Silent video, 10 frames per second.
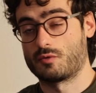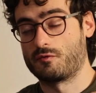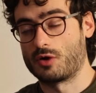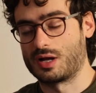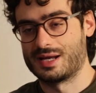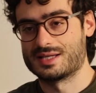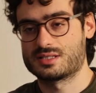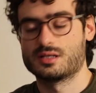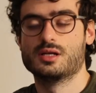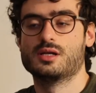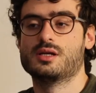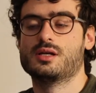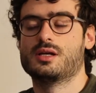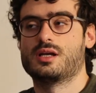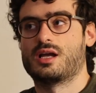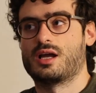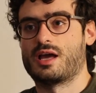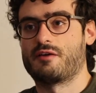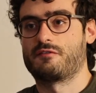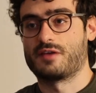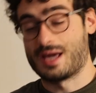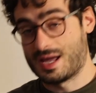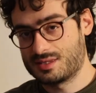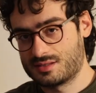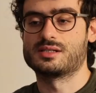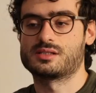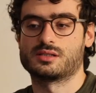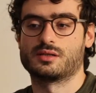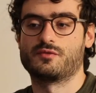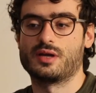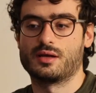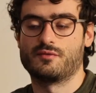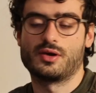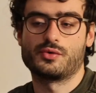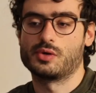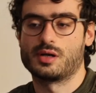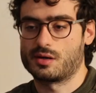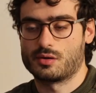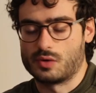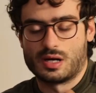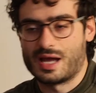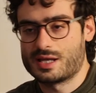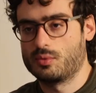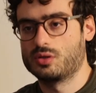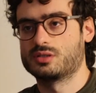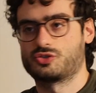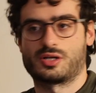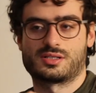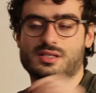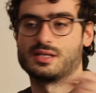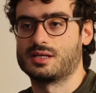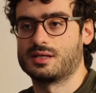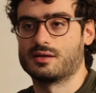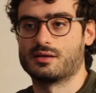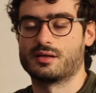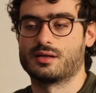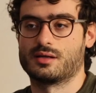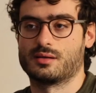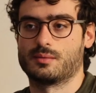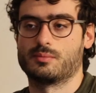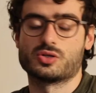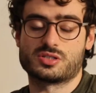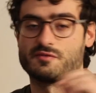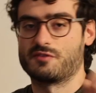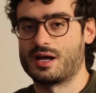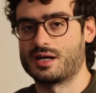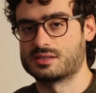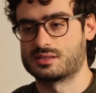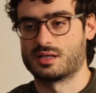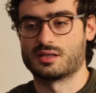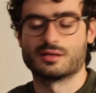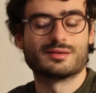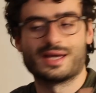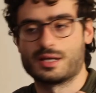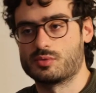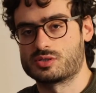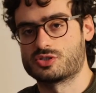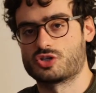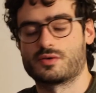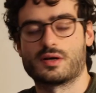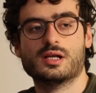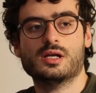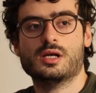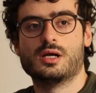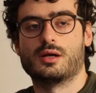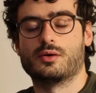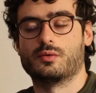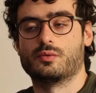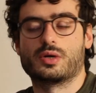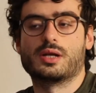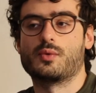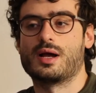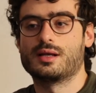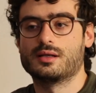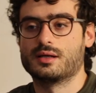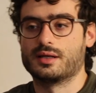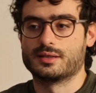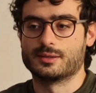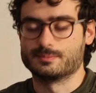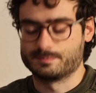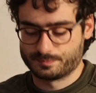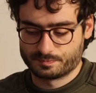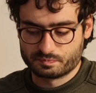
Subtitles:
of focal length F8 is very reliable, tracks the birds in flight and the animals in general really well, and